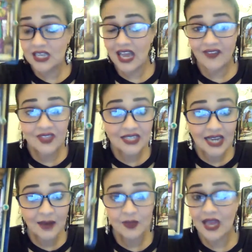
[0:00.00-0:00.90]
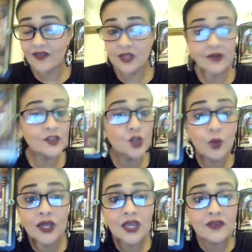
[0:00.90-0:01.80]
They have the time. They have the love. They
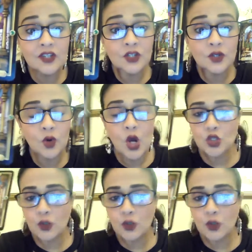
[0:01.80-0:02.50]
don't want to give it to you.